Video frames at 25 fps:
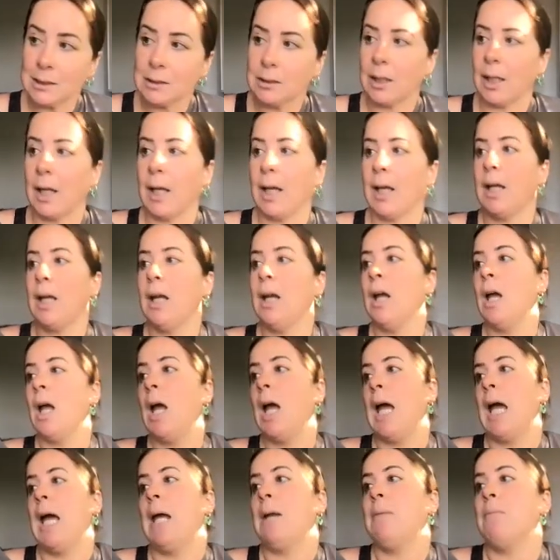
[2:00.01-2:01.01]
okay,
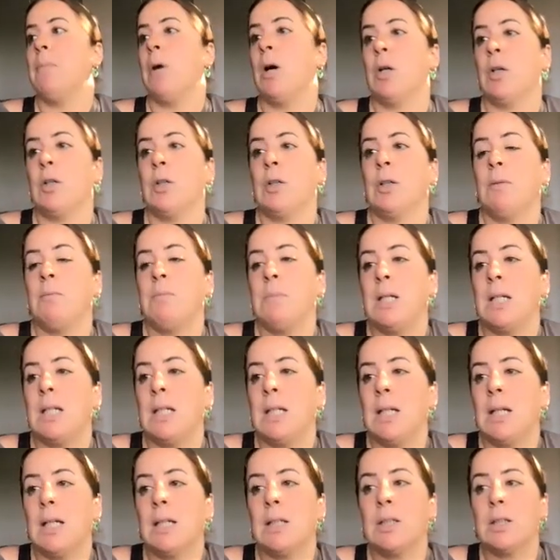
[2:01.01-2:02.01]
and monitor the
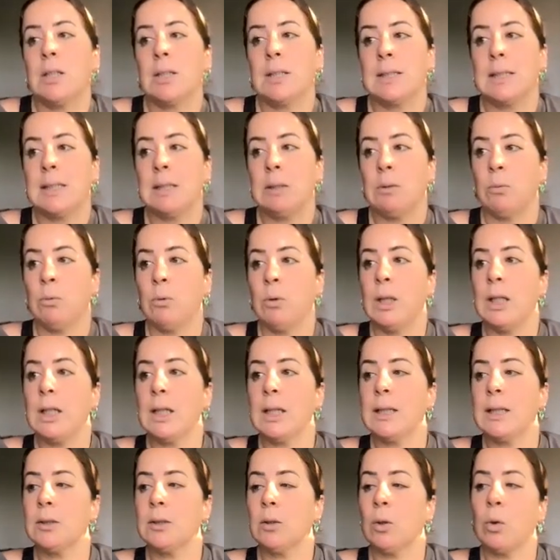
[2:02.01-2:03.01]
media to see what
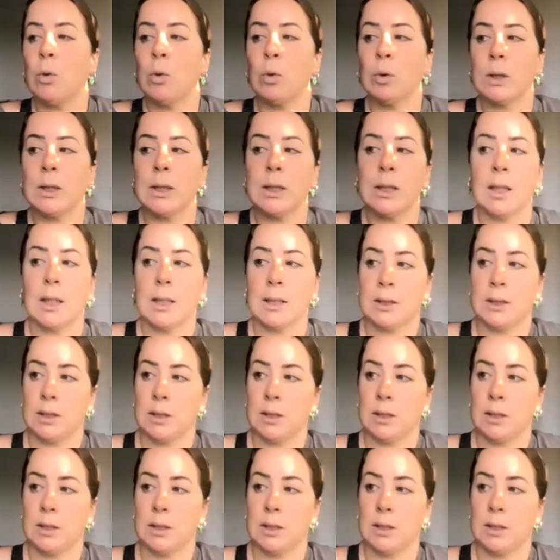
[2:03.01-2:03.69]
holding